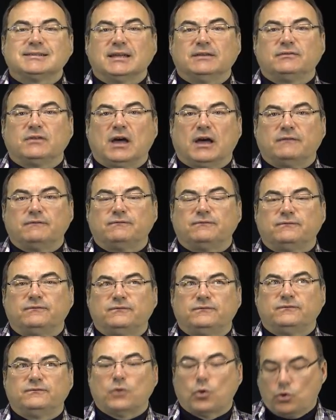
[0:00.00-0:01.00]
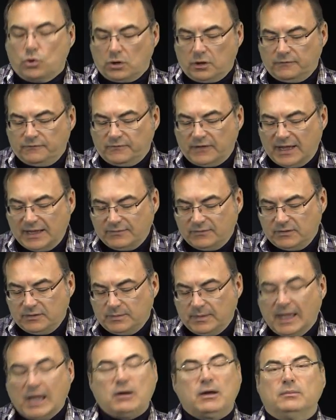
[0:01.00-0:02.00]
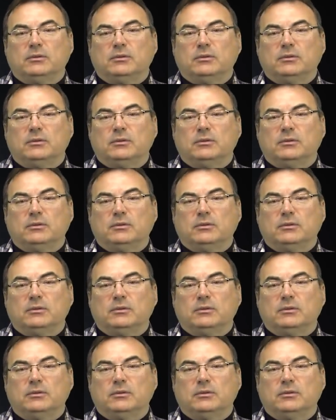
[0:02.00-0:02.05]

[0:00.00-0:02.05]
I've got four or five of them now.